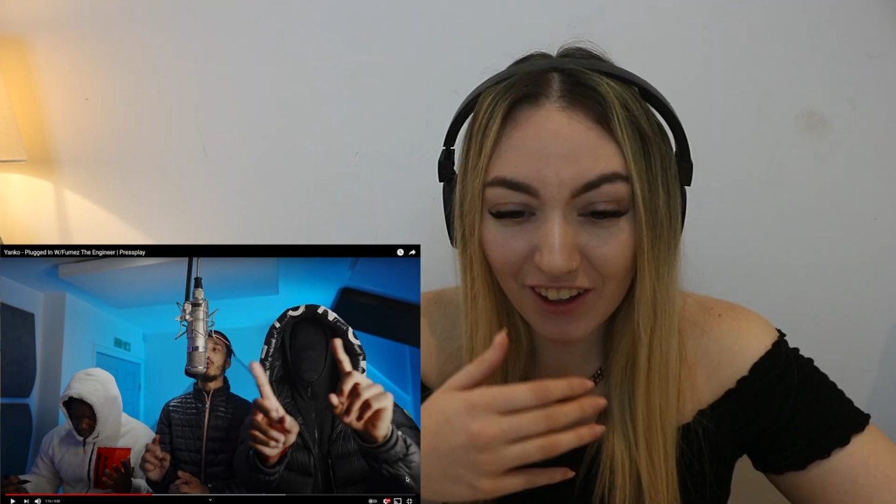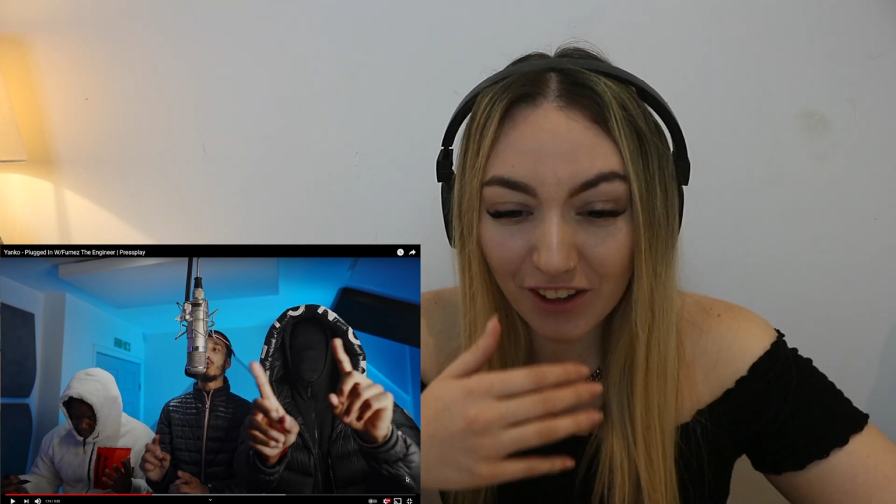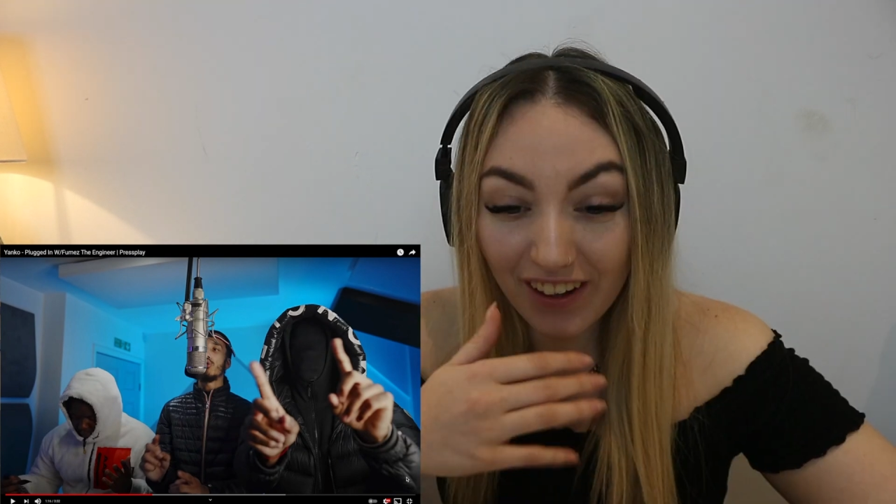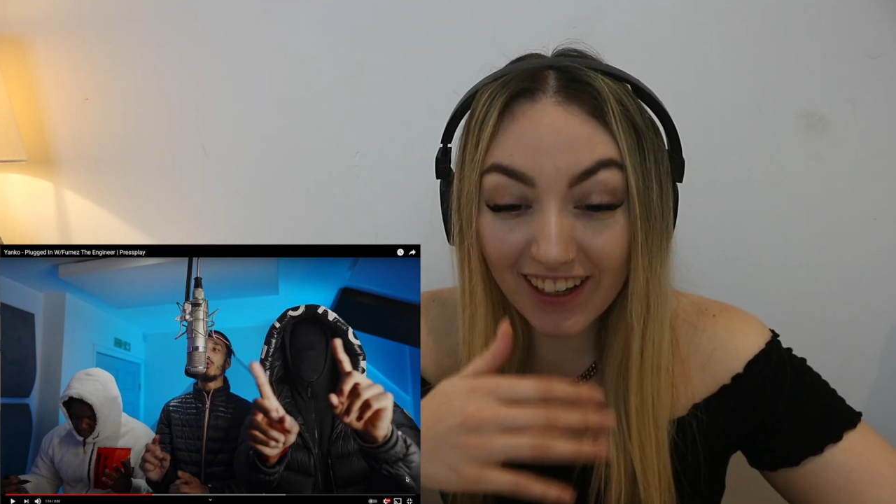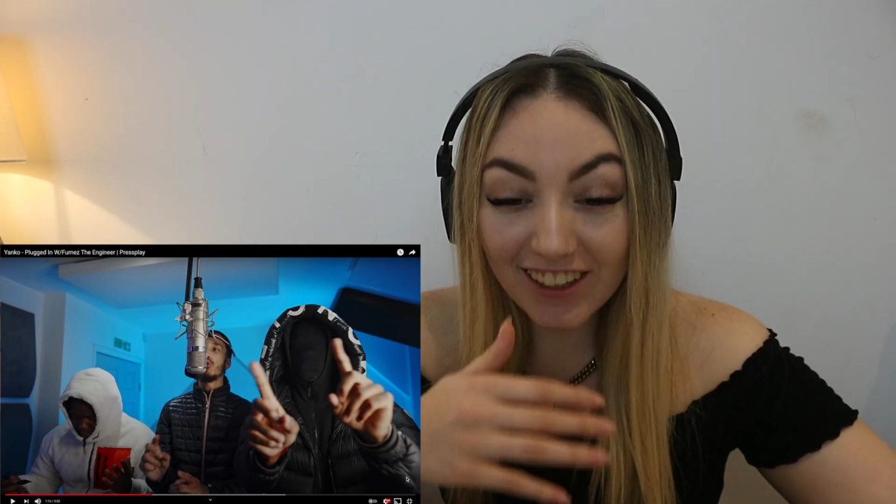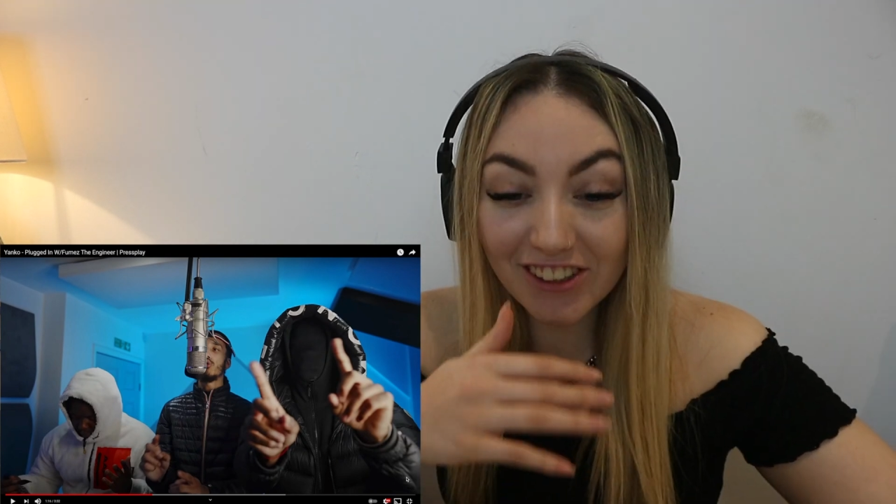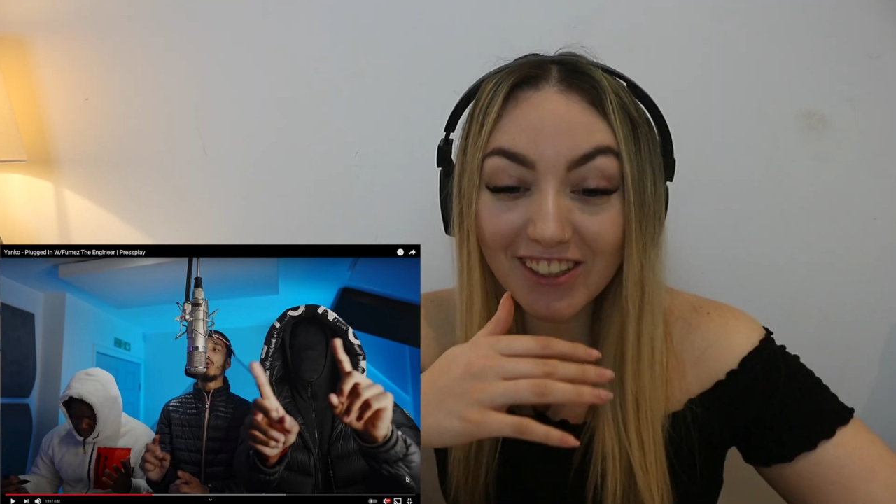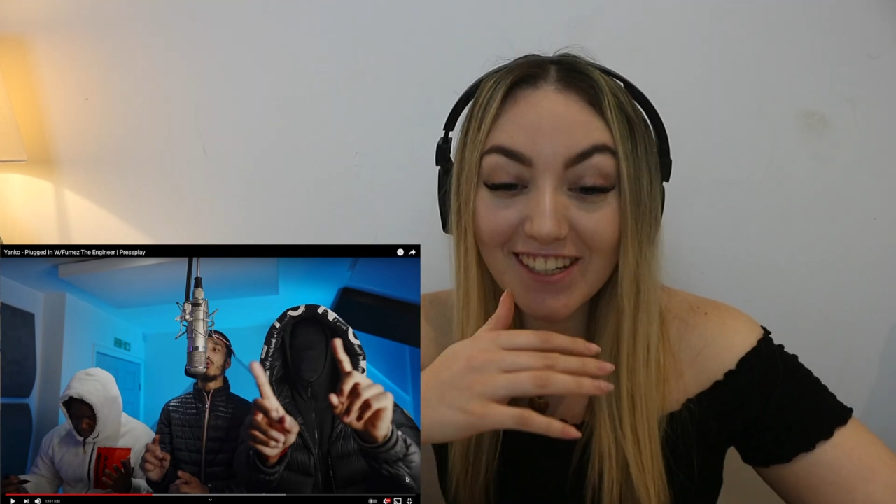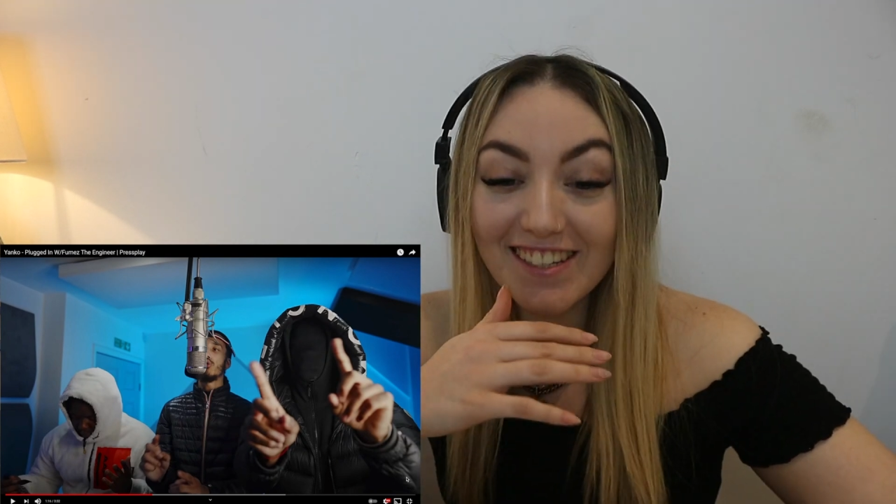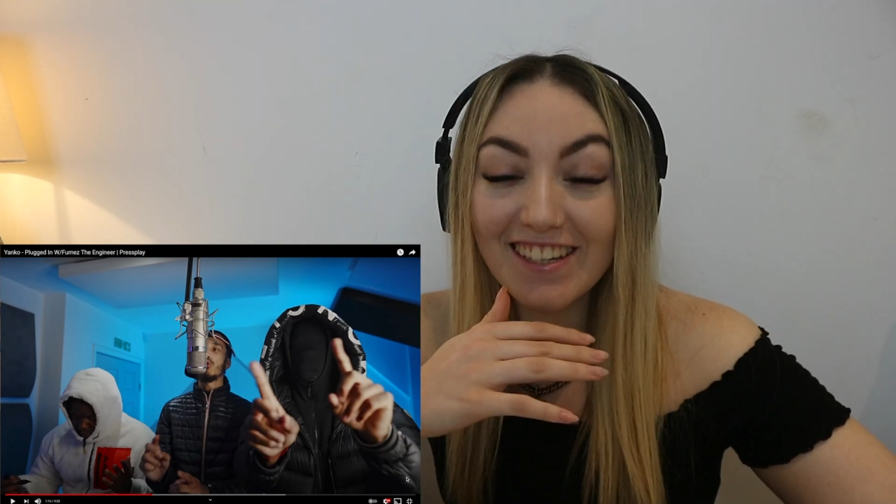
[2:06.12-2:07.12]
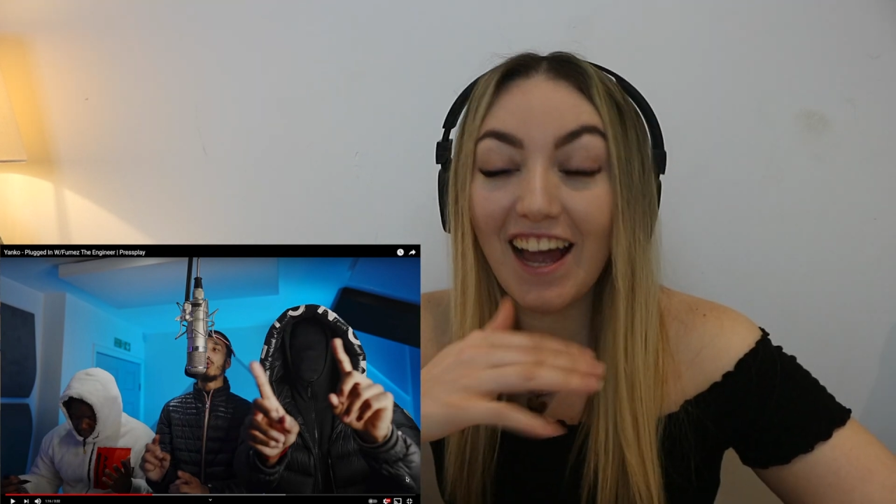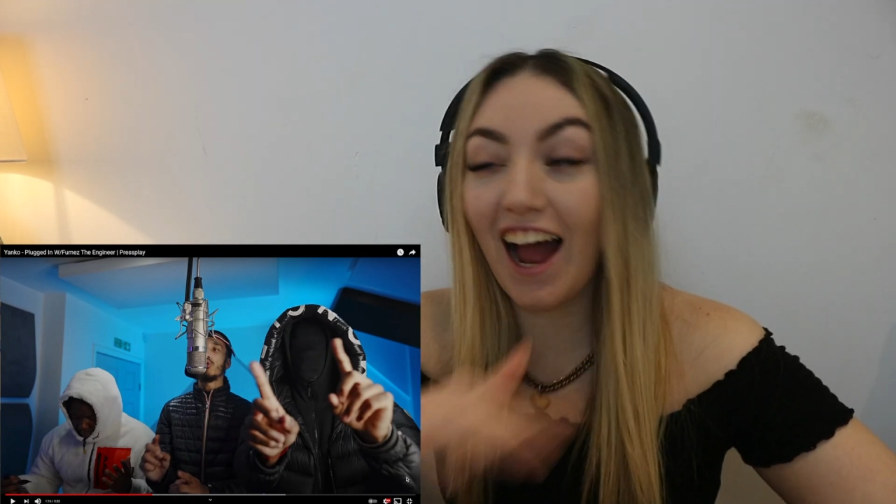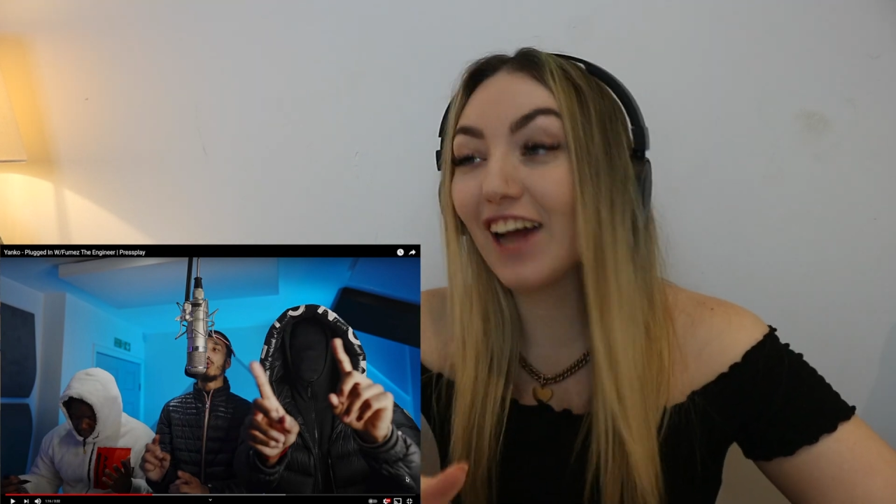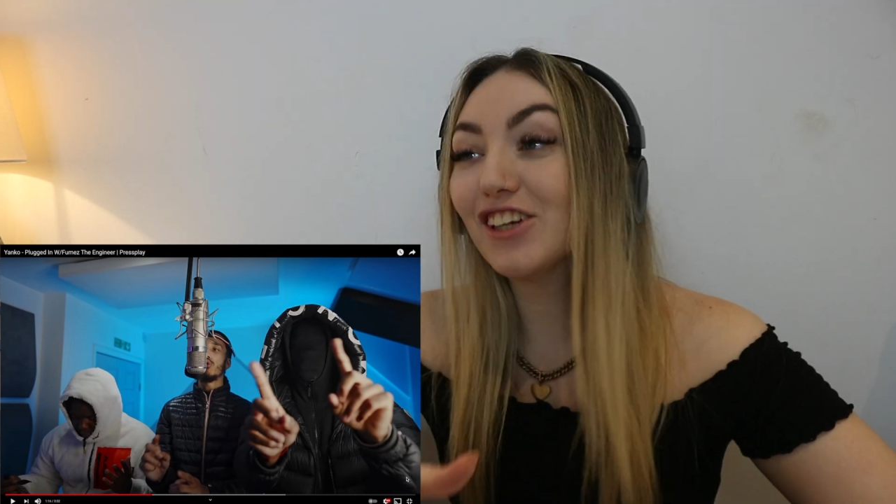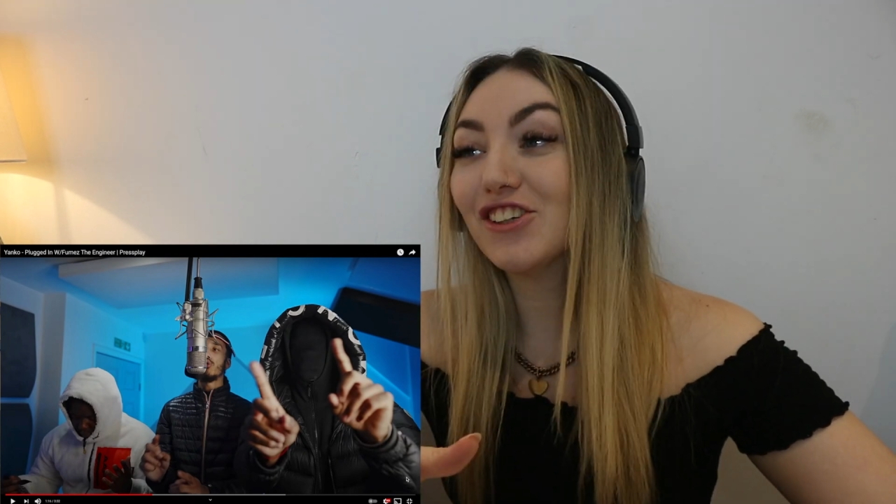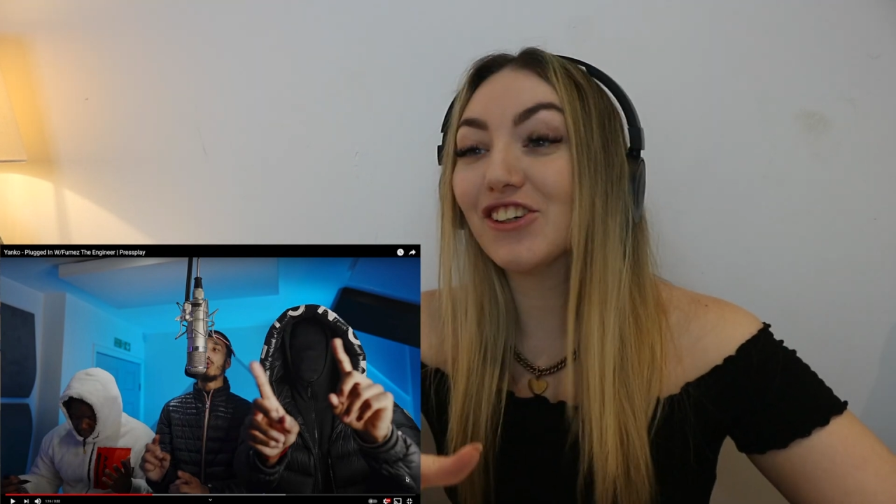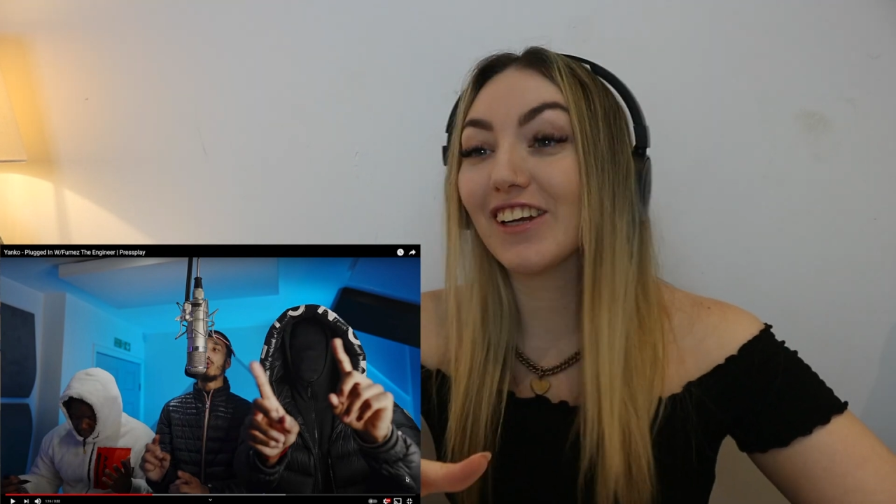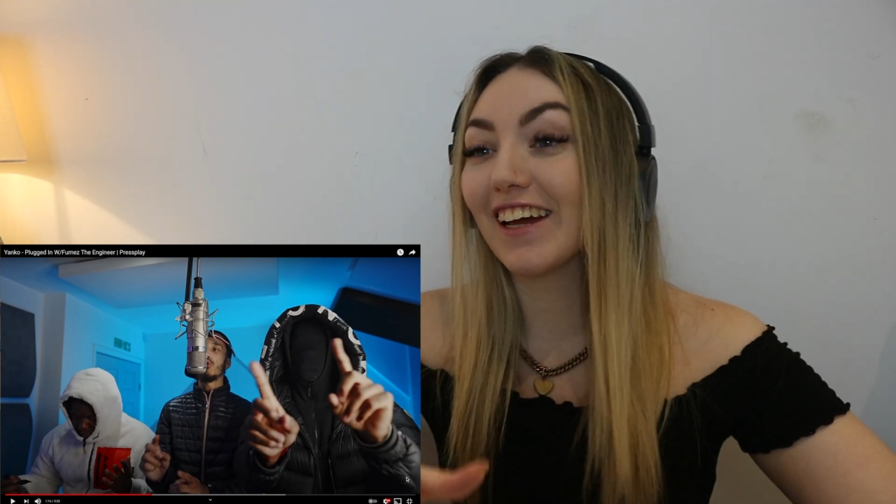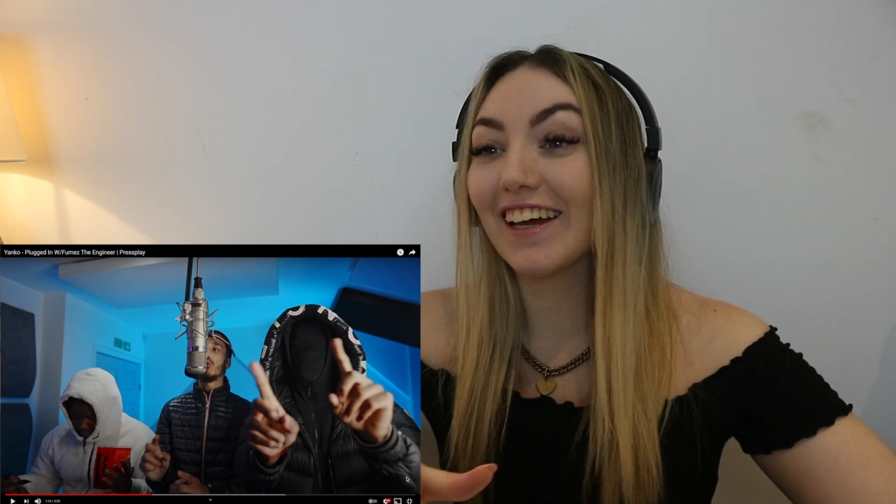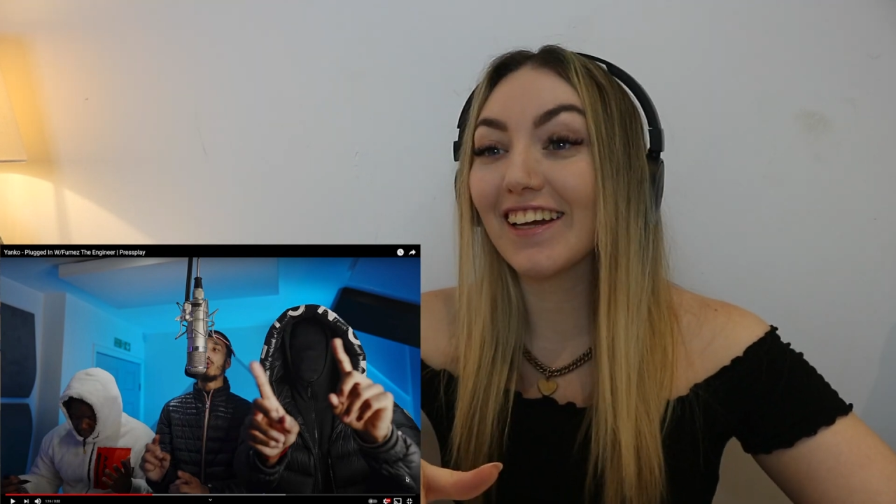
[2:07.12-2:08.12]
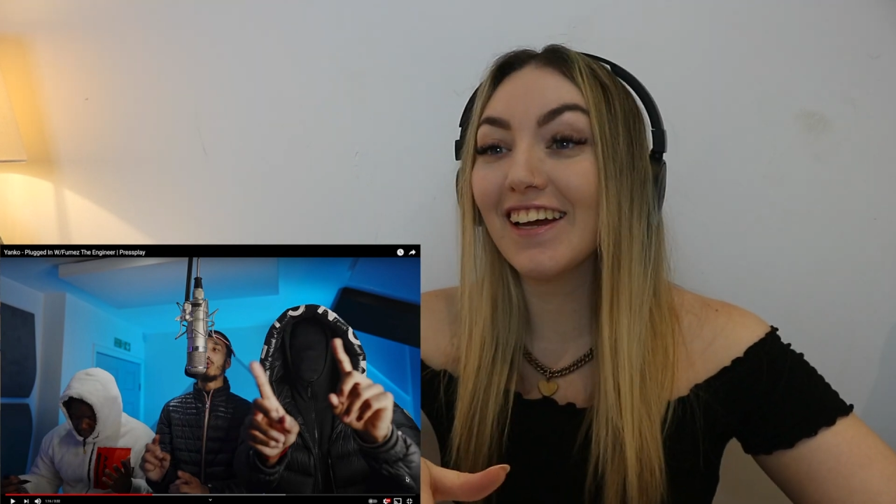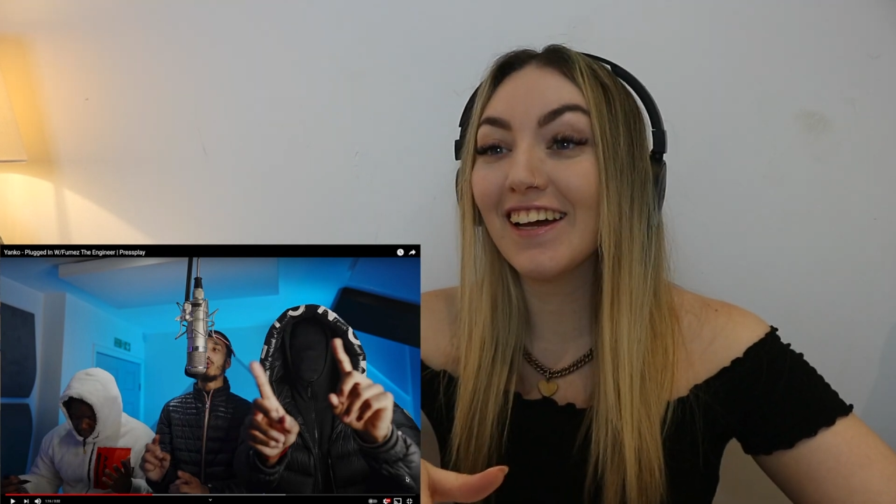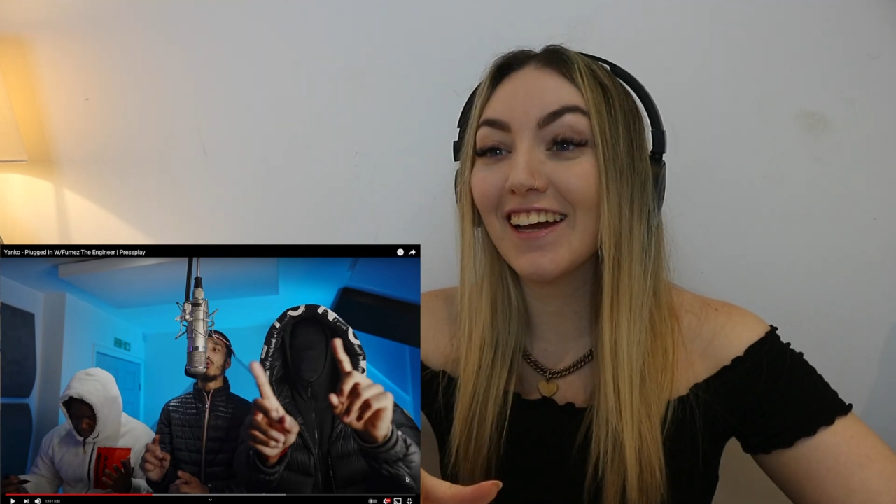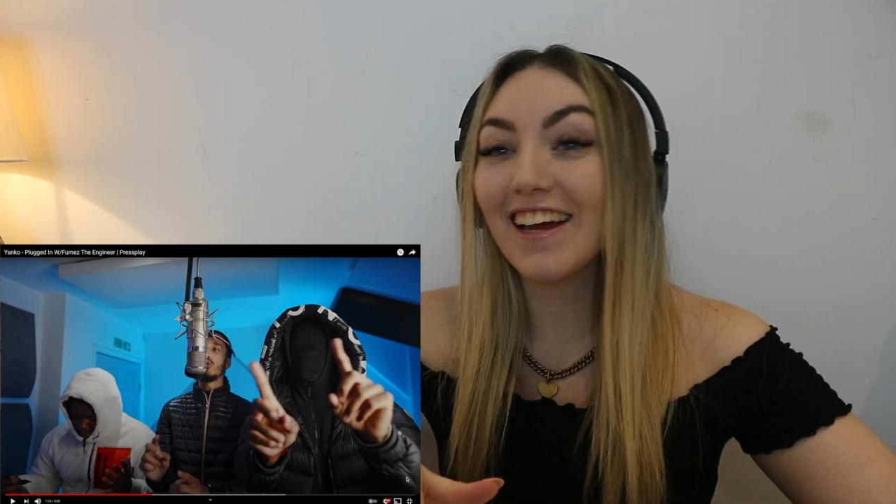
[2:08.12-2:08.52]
The way he's just casually